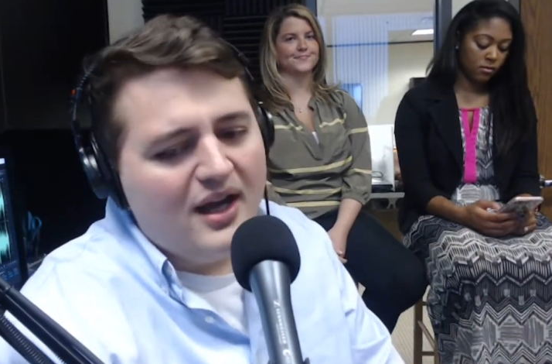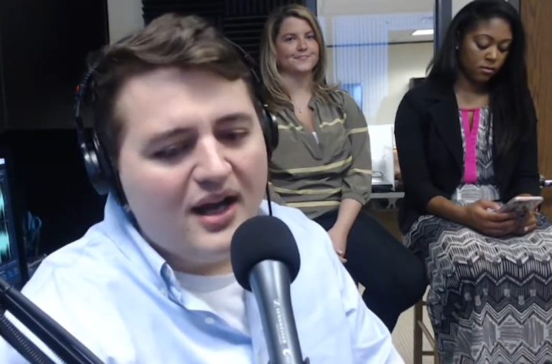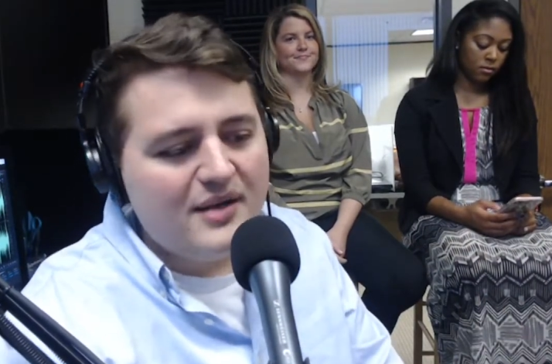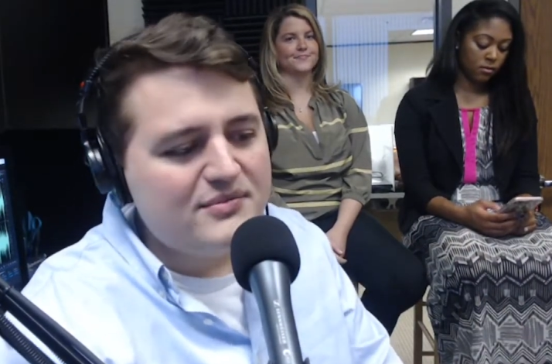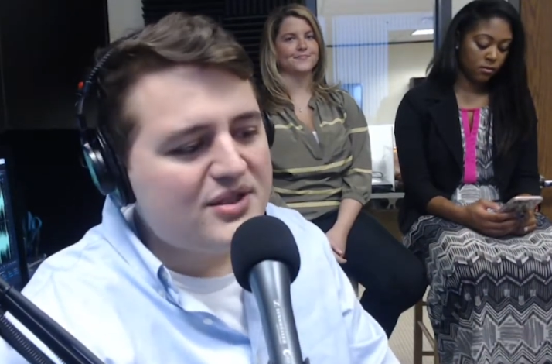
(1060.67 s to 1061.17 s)

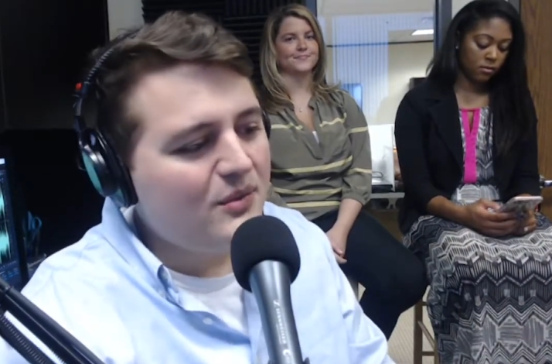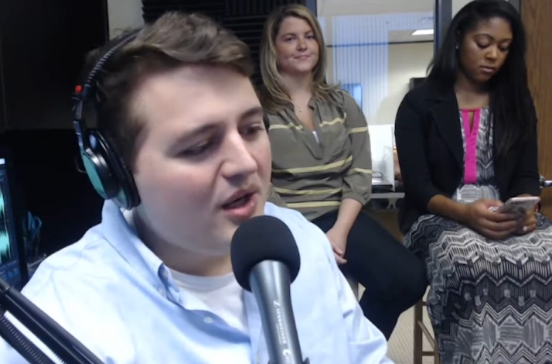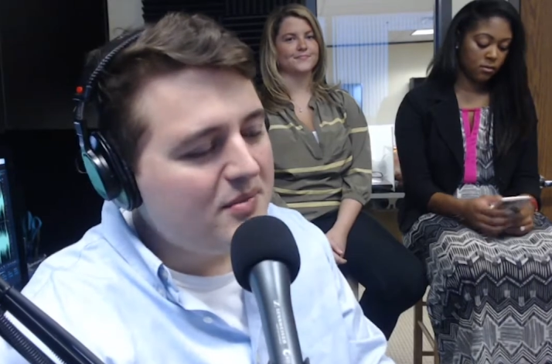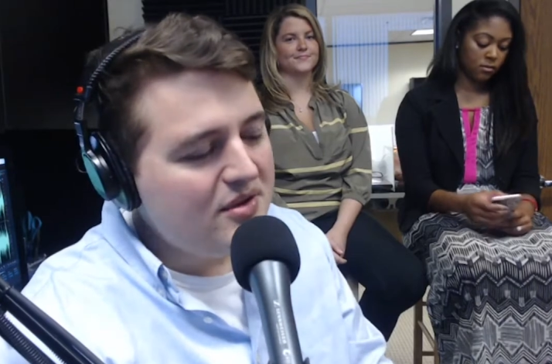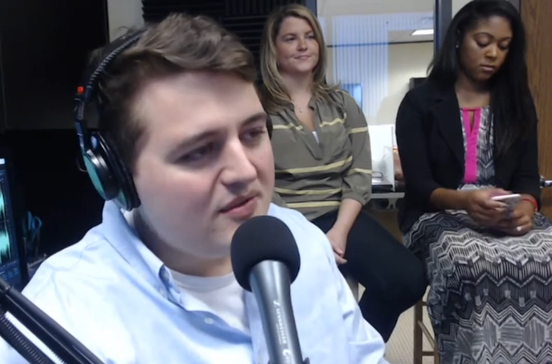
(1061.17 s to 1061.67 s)
Speaker 1: Um, so
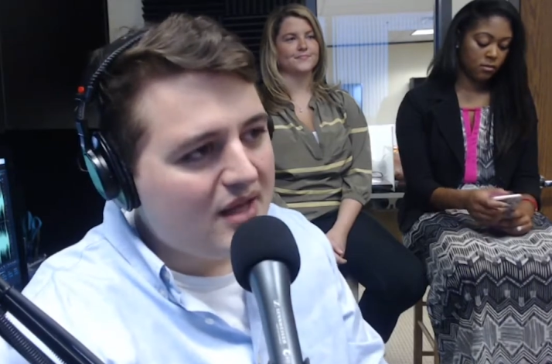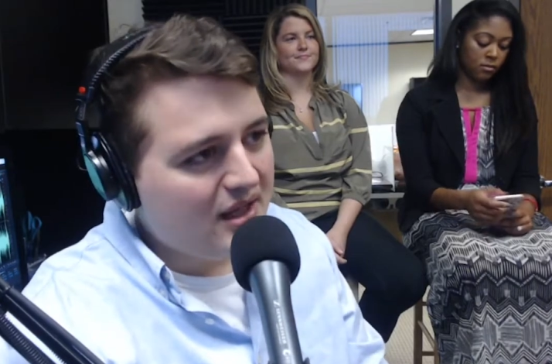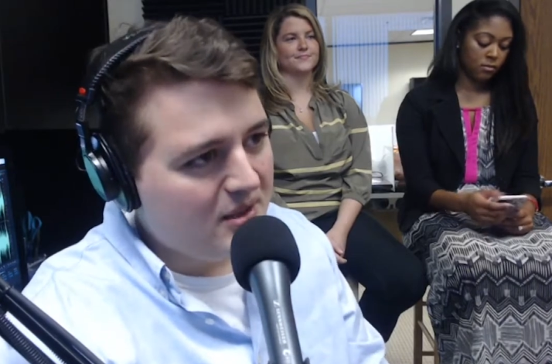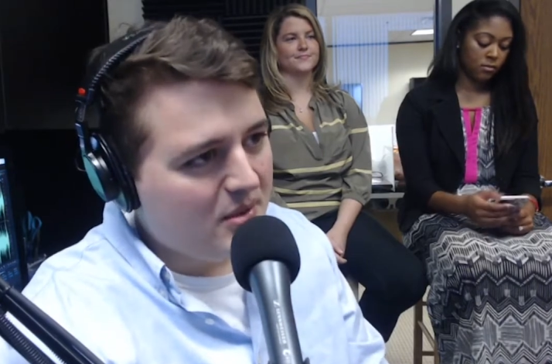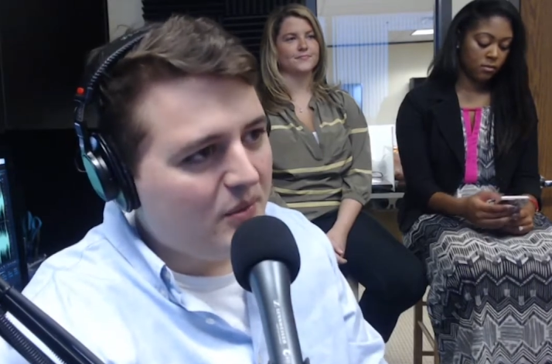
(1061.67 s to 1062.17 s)
walk me through that a
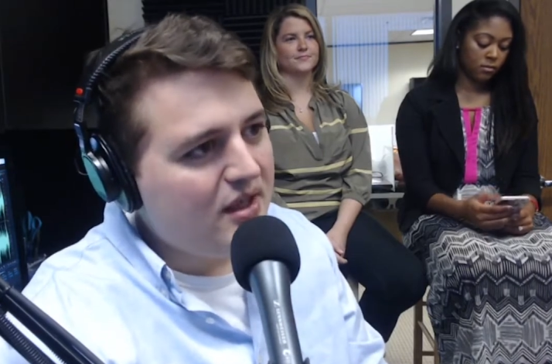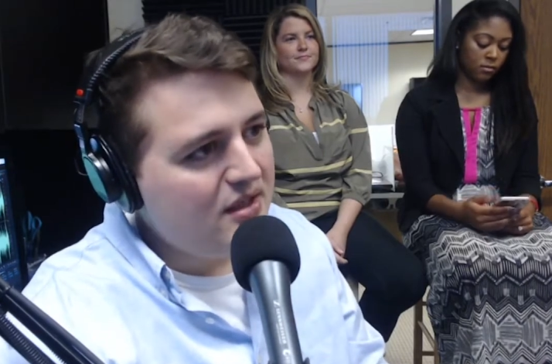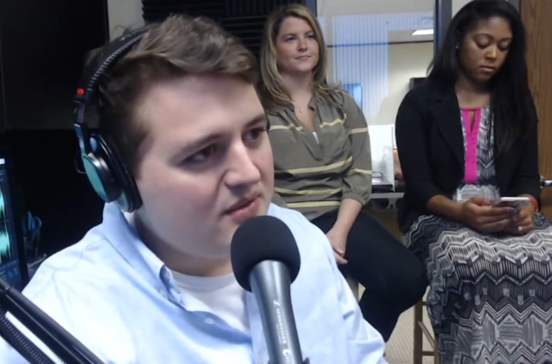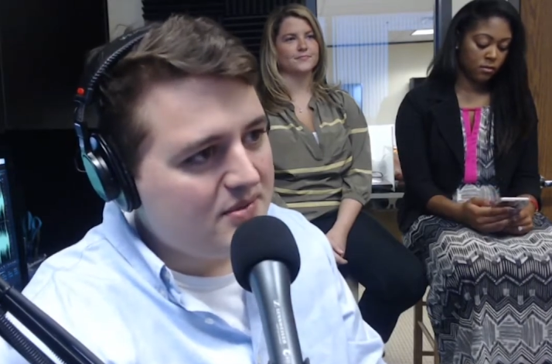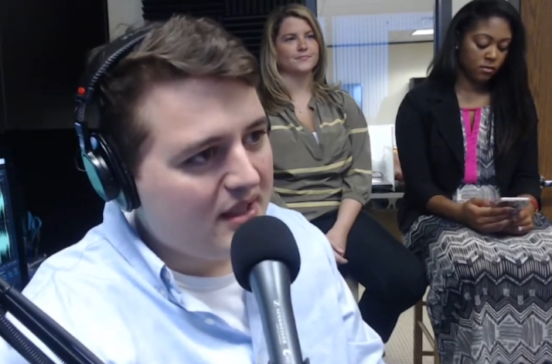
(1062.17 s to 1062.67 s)
little bit. What can
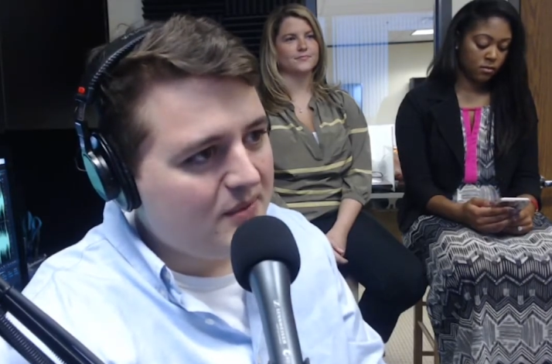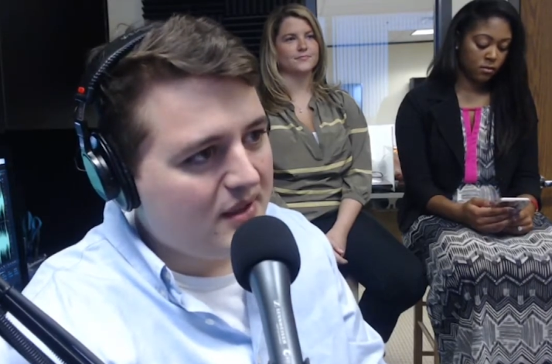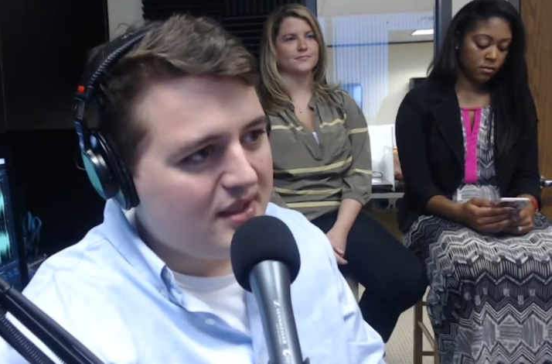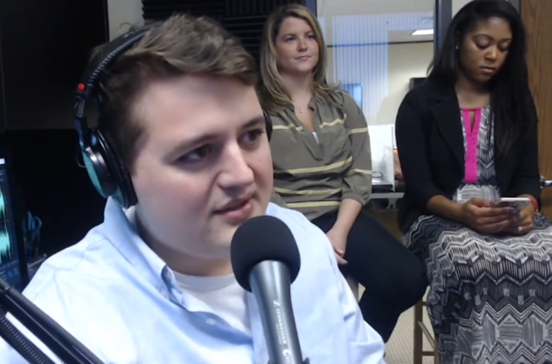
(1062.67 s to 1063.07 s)
you expect in one of these?